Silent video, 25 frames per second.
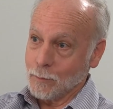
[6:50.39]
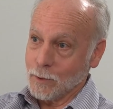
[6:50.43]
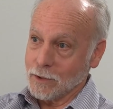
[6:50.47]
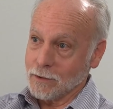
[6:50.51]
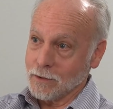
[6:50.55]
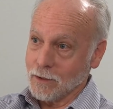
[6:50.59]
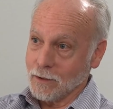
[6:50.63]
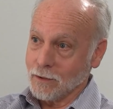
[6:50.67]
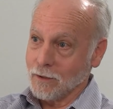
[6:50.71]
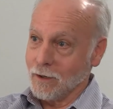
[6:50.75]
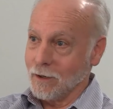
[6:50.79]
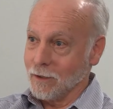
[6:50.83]

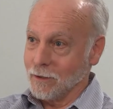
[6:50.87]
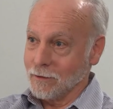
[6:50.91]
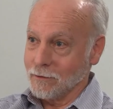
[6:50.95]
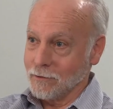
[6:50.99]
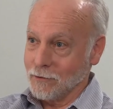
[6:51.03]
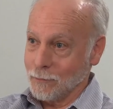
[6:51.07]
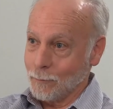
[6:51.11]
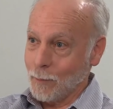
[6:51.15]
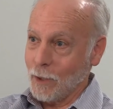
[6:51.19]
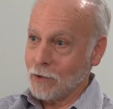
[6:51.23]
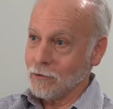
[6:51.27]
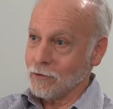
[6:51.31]
But there are
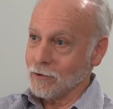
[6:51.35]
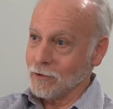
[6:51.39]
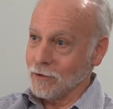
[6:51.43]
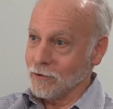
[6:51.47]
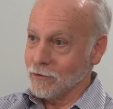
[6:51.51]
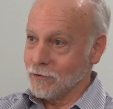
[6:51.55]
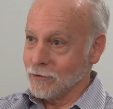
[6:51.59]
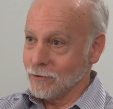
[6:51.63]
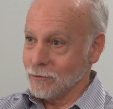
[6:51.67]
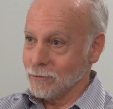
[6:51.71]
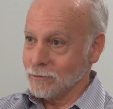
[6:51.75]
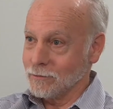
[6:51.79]

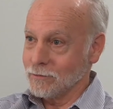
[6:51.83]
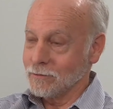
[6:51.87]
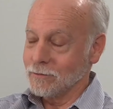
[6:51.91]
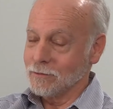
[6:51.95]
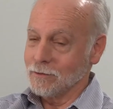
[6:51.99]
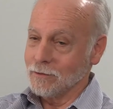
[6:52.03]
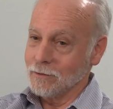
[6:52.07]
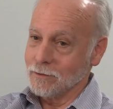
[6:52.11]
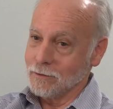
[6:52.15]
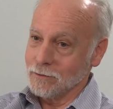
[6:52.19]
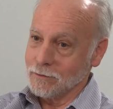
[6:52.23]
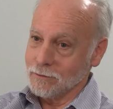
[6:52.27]
specialists who
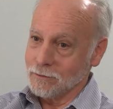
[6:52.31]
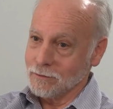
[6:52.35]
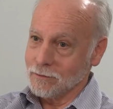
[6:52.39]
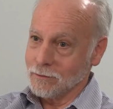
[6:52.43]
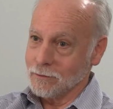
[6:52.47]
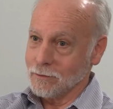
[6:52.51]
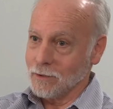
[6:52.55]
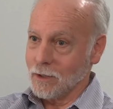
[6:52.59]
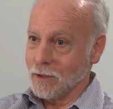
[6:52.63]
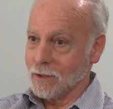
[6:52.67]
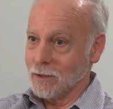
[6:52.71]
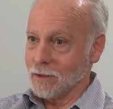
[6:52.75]

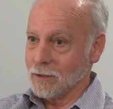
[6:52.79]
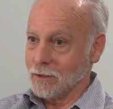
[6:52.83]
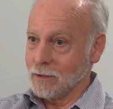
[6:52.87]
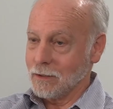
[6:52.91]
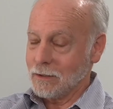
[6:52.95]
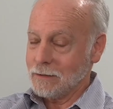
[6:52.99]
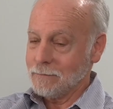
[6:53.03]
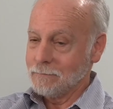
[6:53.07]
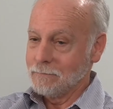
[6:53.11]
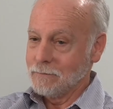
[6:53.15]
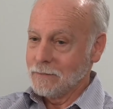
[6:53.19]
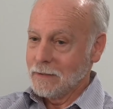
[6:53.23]

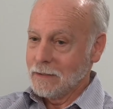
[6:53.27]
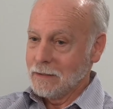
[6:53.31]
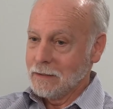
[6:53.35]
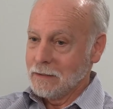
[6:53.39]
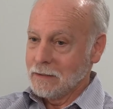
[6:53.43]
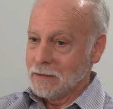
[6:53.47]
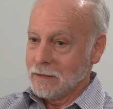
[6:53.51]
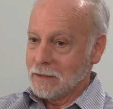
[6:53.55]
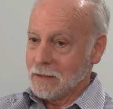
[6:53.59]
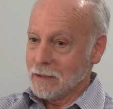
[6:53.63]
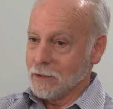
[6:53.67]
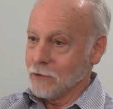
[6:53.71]
are,
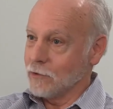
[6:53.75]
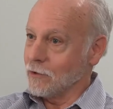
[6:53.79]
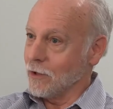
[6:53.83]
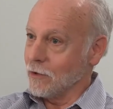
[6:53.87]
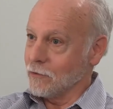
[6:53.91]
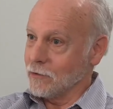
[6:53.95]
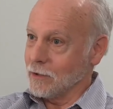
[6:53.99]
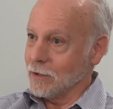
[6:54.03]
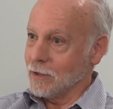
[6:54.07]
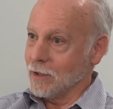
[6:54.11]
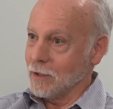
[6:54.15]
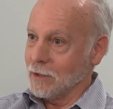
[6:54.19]
in a
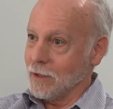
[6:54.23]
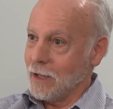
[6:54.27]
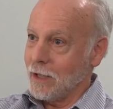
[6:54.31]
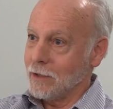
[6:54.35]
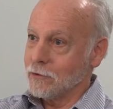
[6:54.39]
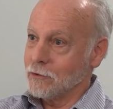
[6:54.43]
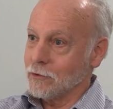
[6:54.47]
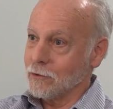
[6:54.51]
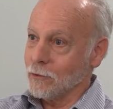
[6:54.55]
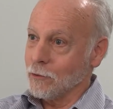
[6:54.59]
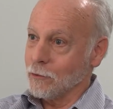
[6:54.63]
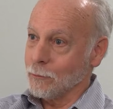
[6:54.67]
sense,
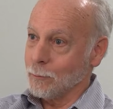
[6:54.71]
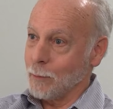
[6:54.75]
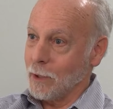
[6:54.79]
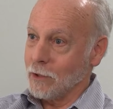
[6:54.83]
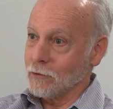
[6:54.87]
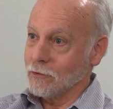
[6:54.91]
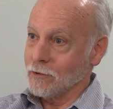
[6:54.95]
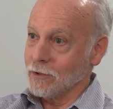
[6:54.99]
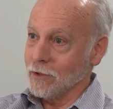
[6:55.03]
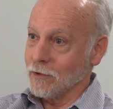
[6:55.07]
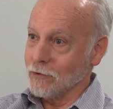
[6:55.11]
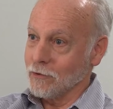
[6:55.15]
ideological
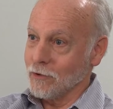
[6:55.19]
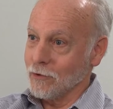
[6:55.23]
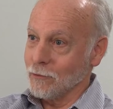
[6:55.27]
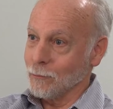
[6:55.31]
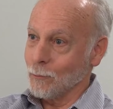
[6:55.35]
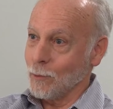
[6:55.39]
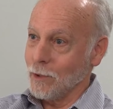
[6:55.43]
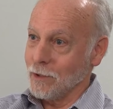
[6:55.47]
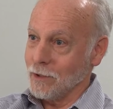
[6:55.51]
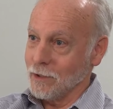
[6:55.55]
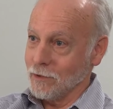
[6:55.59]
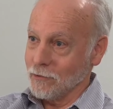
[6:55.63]
specialists,
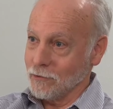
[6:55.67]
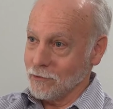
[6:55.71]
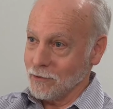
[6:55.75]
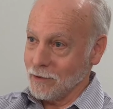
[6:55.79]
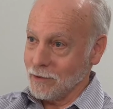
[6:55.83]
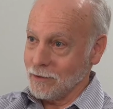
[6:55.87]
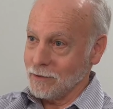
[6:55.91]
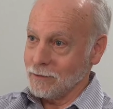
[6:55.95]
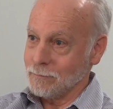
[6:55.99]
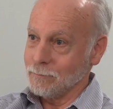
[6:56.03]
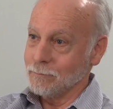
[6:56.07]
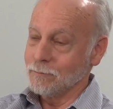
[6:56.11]
as well as
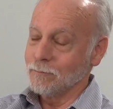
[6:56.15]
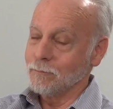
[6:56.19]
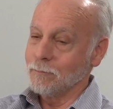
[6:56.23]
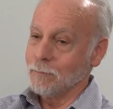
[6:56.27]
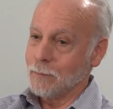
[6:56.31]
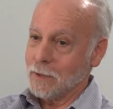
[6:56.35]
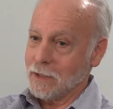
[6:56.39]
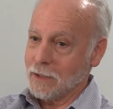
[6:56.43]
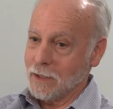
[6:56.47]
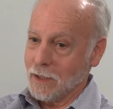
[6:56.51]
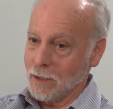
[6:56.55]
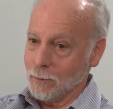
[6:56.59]

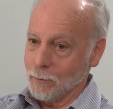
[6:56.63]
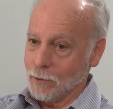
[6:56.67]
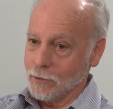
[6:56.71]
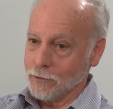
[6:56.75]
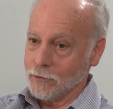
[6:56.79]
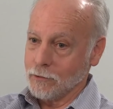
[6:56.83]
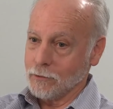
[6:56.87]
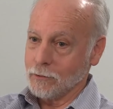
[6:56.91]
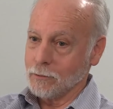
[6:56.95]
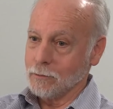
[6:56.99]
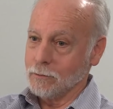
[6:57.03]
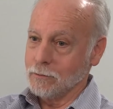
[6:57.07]
being able
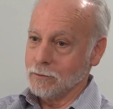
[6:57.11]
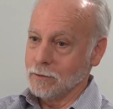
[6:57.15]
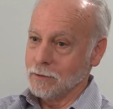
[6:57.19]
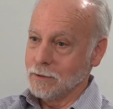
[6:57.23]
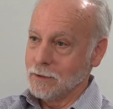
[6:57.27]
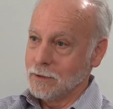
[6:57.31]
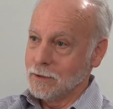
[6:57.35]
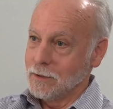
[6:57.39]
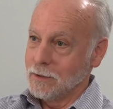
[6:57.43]
to